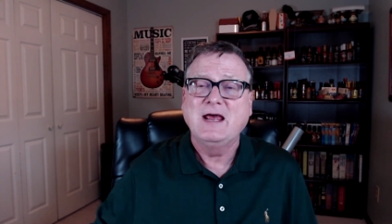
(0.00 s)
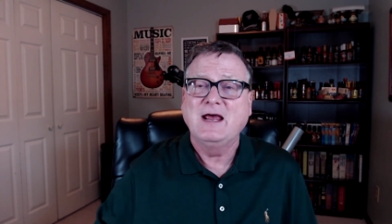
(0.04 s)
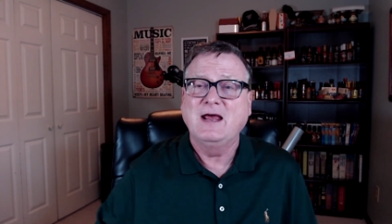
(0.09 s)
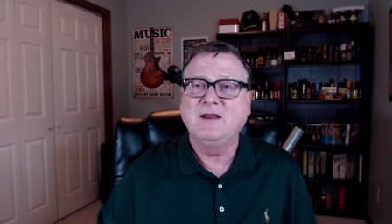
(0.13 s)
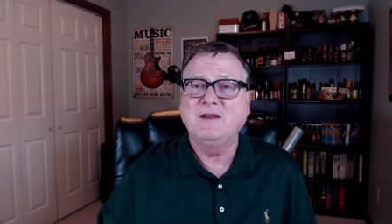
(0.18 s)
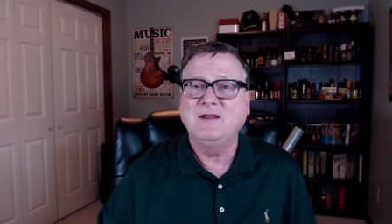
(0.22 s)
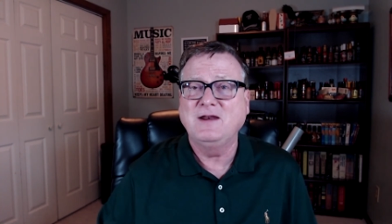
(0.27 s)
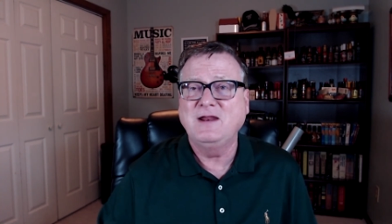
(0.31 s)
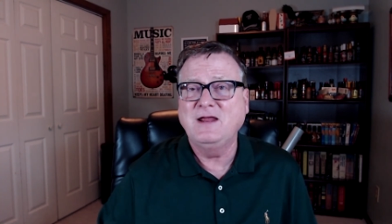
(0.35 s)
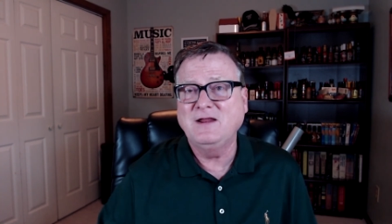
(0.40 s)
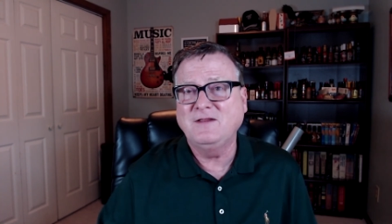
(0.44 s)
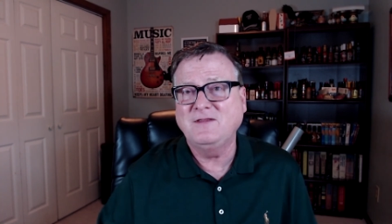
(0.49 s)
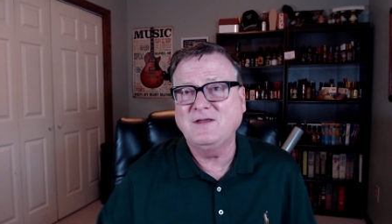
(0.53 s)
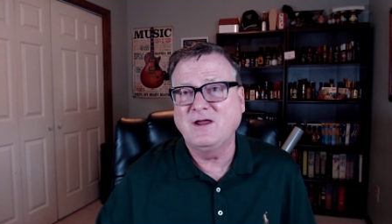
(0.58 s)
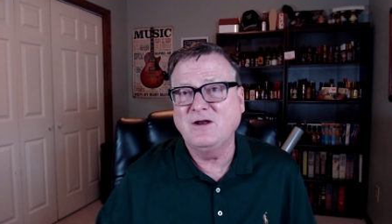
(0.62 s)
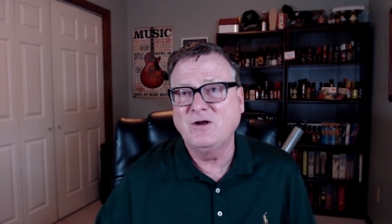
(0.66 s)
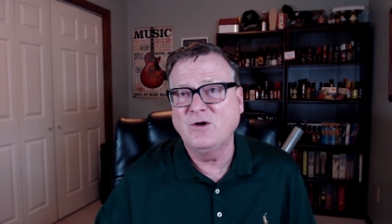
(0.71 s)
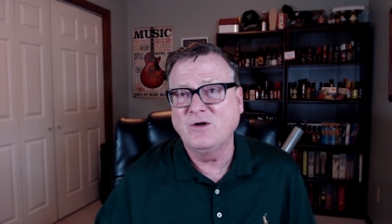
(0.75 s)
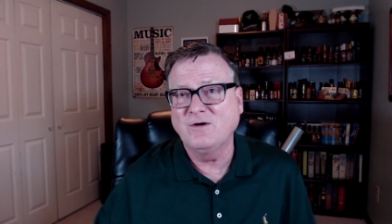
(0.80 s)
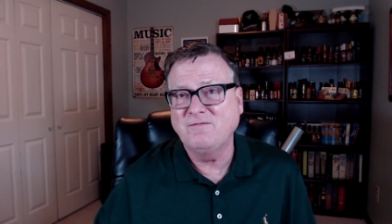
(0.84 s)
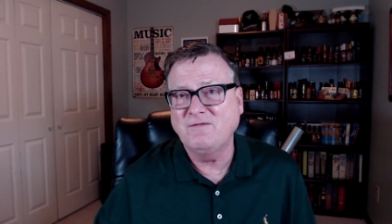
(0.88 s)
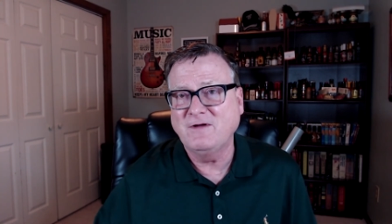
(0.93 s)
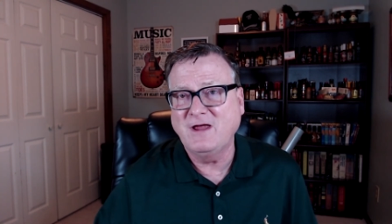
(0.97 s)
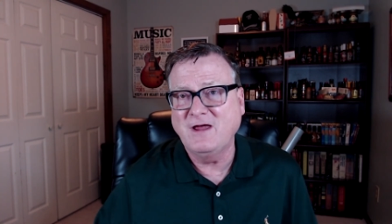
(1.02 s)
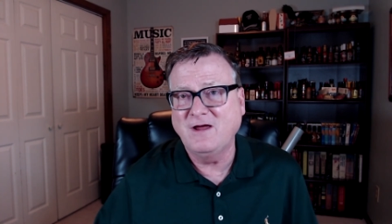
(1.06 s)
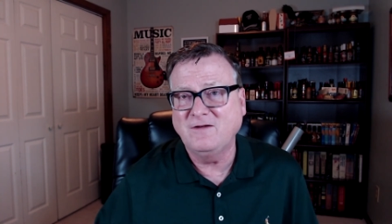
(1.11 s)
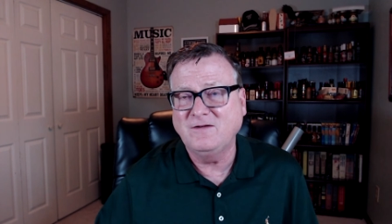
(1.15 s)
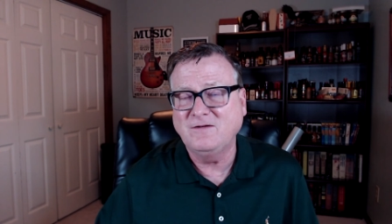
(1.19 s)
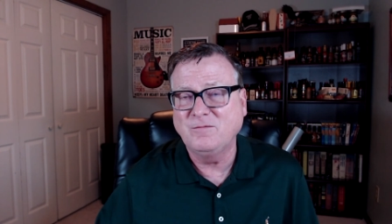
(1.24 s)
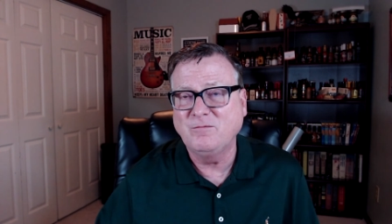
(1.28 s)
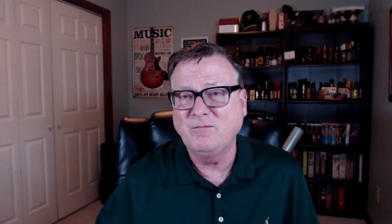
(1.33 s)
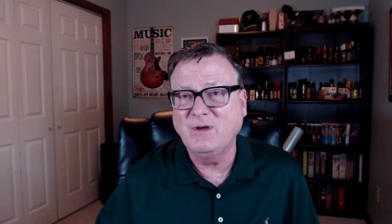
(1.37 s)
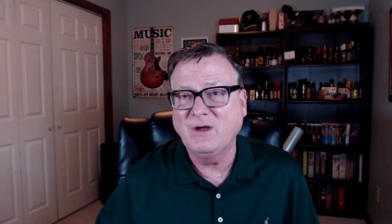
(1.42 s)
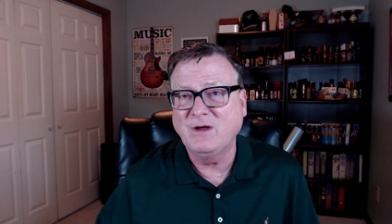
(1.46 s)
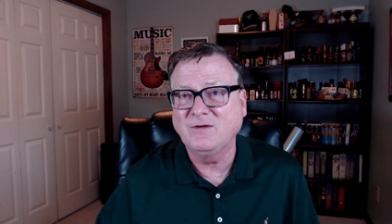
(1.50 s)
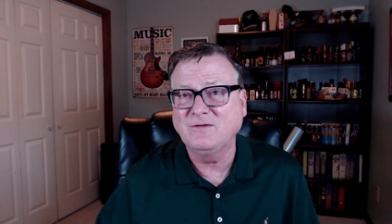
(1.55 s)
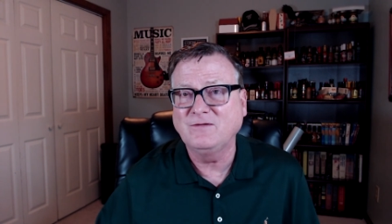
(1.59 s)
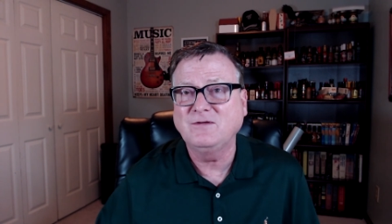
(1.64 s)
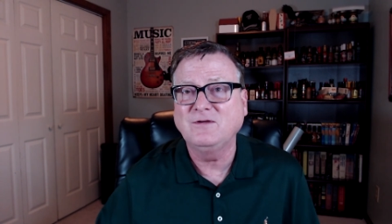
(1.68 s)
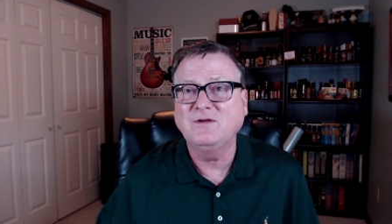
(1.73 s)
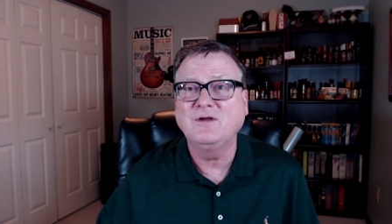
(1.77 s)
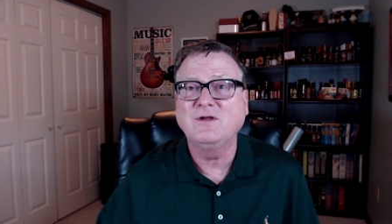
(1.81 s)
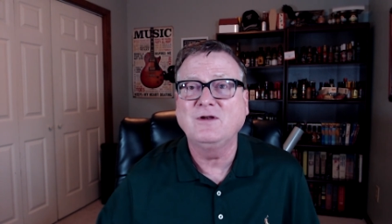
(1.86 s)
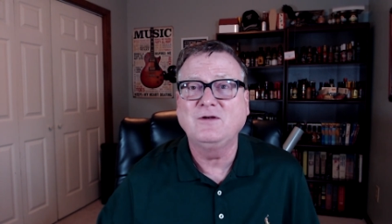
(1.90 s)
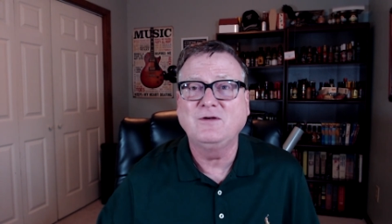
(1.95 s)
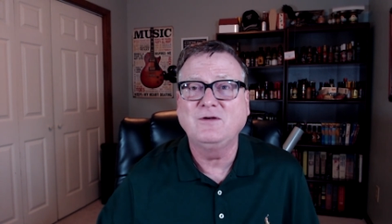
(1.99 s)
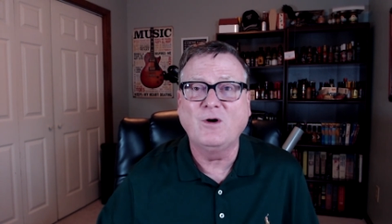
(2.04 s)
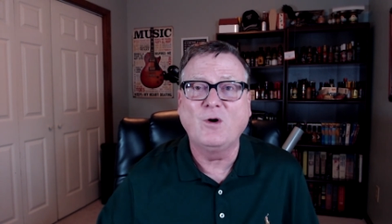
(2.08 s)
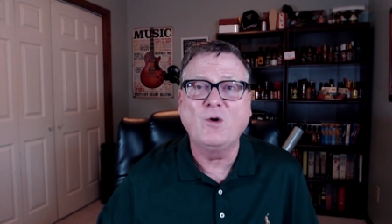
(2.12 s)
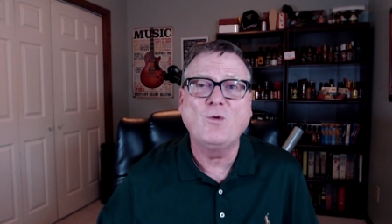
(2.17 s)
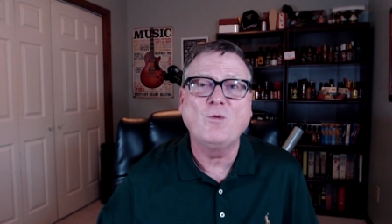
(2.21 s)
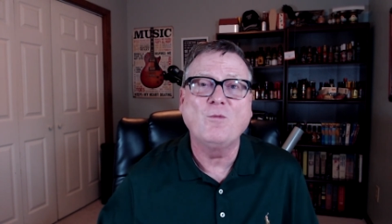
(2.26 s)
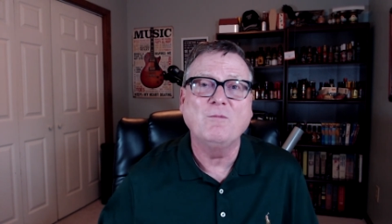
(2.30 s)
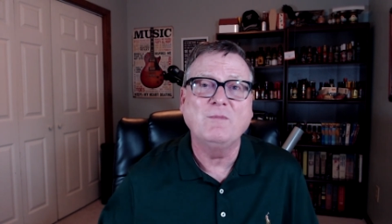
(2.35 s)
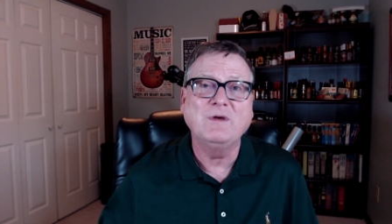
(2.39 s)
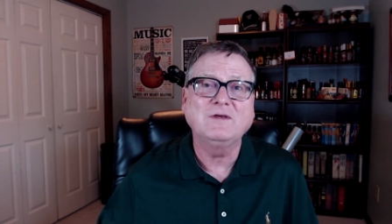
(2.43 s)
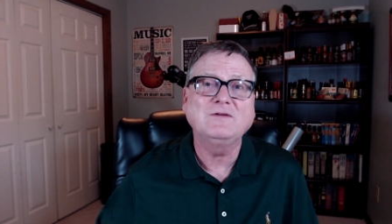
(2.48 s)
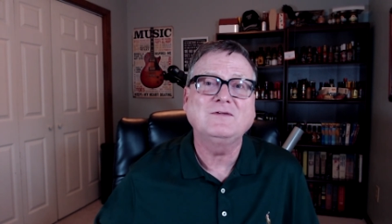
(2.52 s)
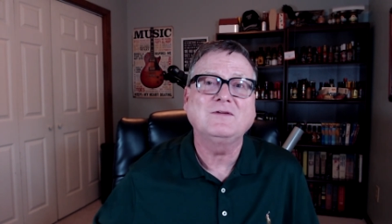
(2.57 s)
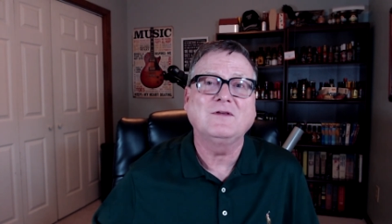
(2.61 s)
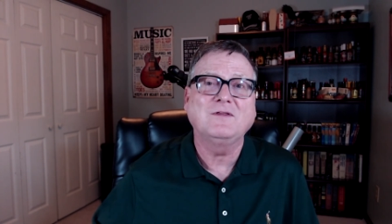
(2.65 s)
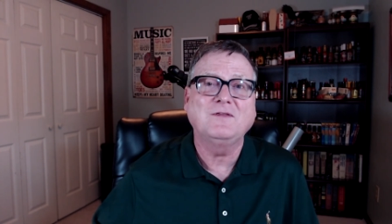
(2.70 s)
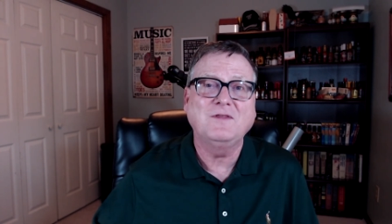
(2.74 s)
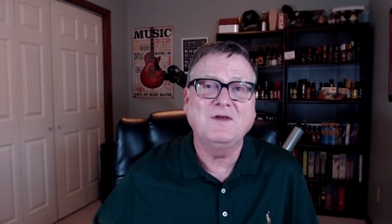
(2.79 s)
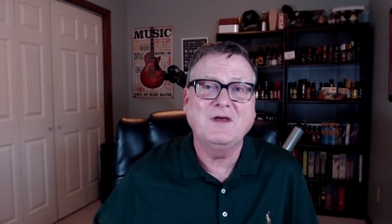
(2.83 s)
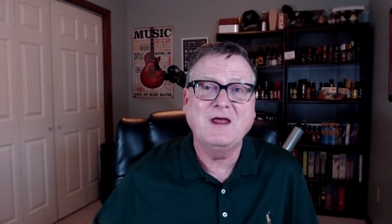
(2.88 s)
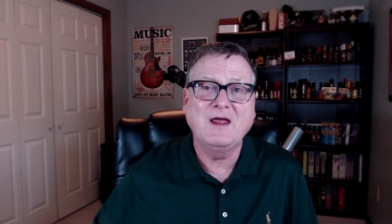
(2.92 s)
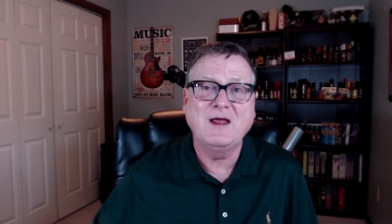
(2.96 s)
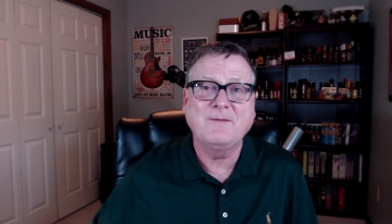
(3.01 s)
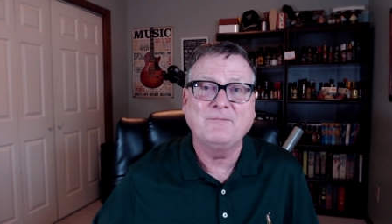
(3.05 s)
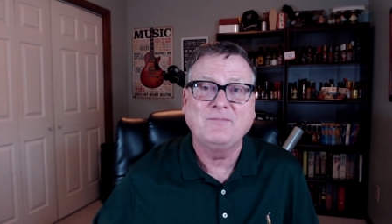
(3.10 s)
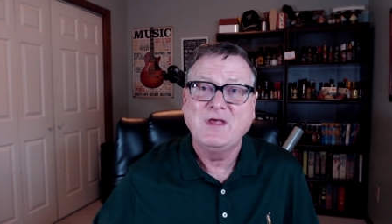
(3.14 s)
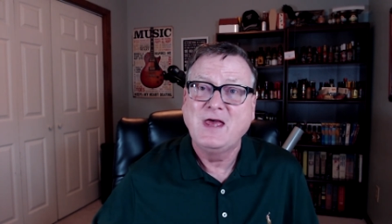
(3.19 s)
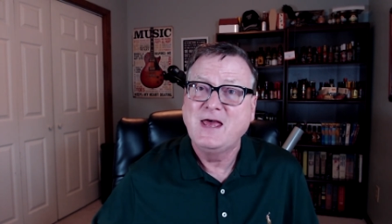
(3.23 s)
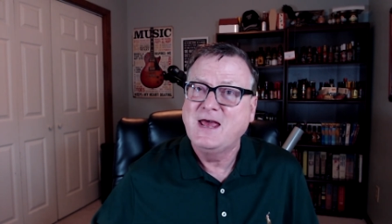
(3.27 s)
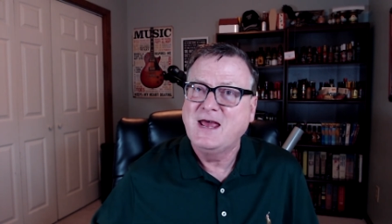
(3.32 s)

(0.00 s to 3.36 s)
and then hit that notification bell so you don't miss a thing.